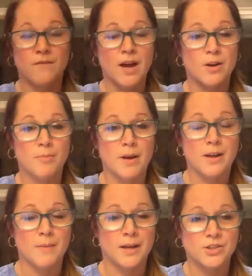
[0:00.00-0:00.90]

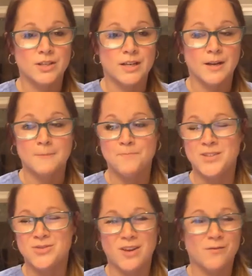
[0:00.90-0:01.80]
VitaBiome actually
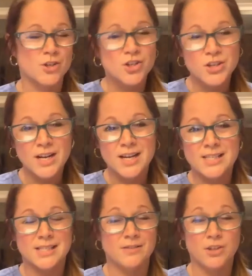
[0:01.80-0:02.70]
is great for
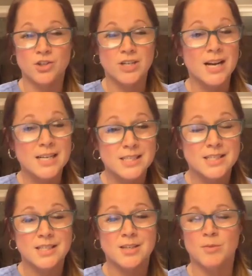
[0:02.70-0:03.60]
stress and your GI
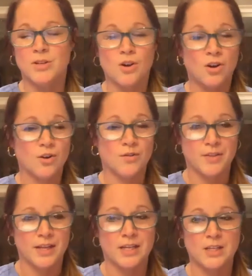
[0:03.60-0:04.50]
system and all the
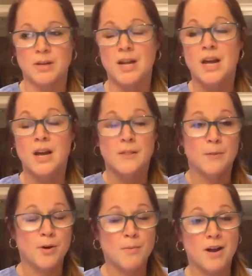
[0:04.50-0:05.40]
things. But the
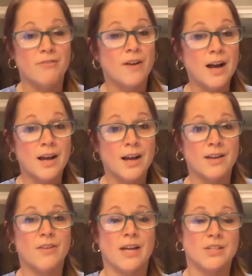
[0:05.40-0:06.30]
ProBio
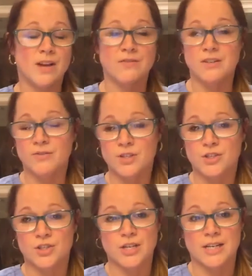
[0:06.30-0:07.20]
5 has 5 different
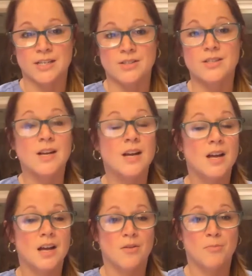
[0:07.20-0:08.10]
strains
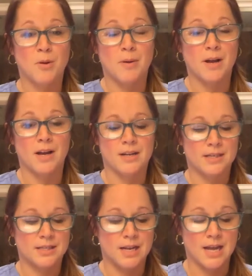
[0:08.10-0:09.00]
of
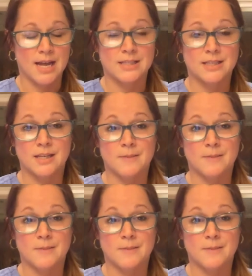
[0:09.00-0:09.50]
probiotics, and as